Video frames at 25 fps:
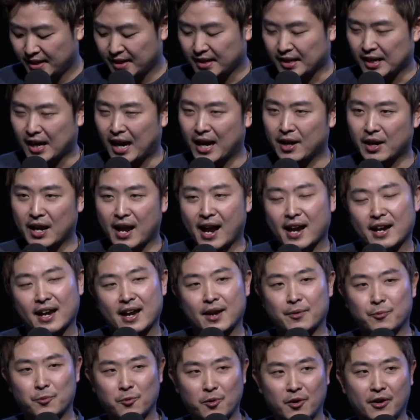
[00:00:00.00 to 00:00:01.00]
I
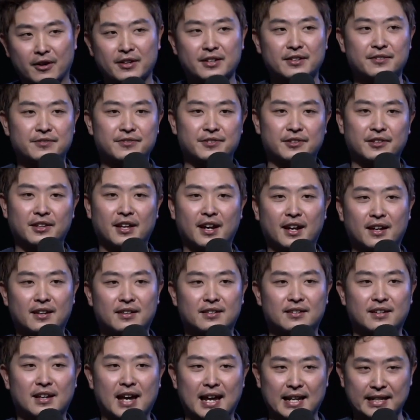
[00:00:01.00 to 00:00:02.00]
have worn it for like
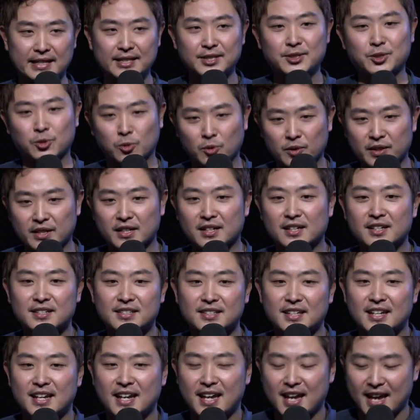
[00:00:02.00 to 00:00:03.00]
at least 2 years.
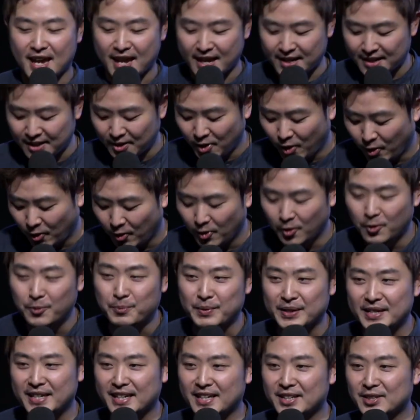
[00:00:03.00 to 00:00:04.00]
And a hole
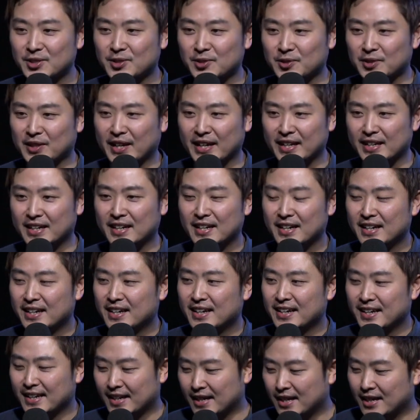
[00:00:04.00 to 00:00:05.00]
began to like
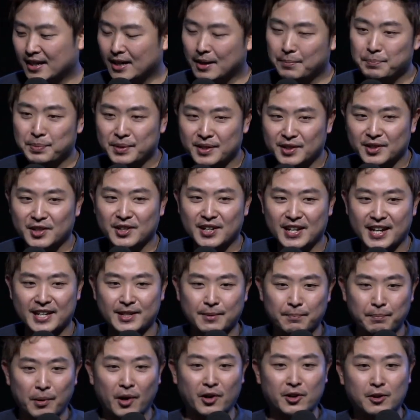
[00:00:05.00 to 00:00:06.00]
appear at the
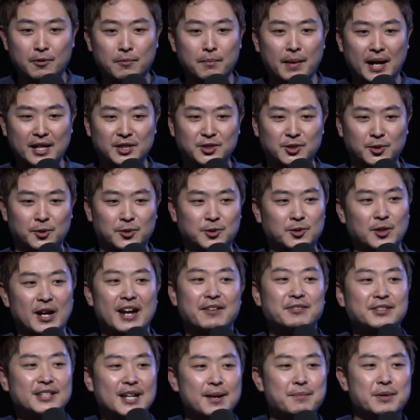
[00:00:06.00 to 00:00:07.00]
bottom of my sole. So
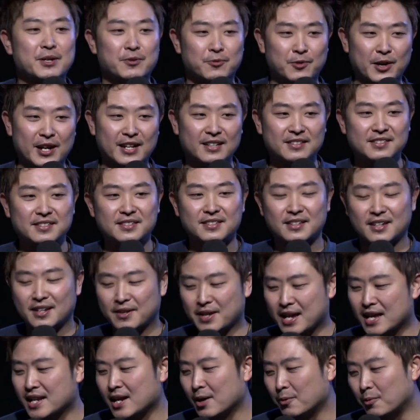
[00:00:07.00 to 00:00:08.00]
every time it rains
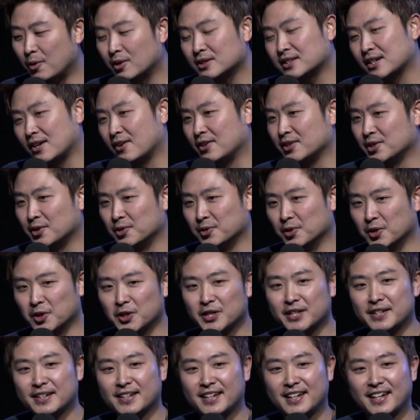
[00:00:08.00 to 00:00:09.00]
and I walked out on the
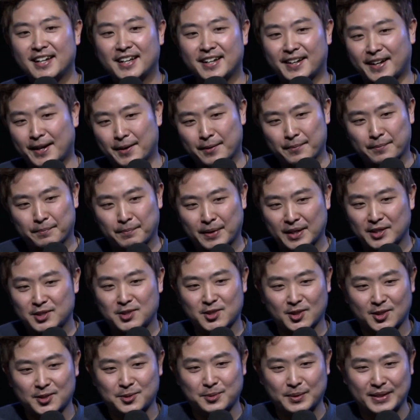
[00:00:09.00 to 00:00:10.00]
road, like my
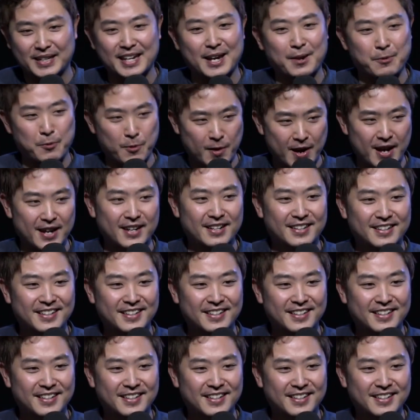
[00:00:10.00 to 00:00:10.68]
socks would get wet.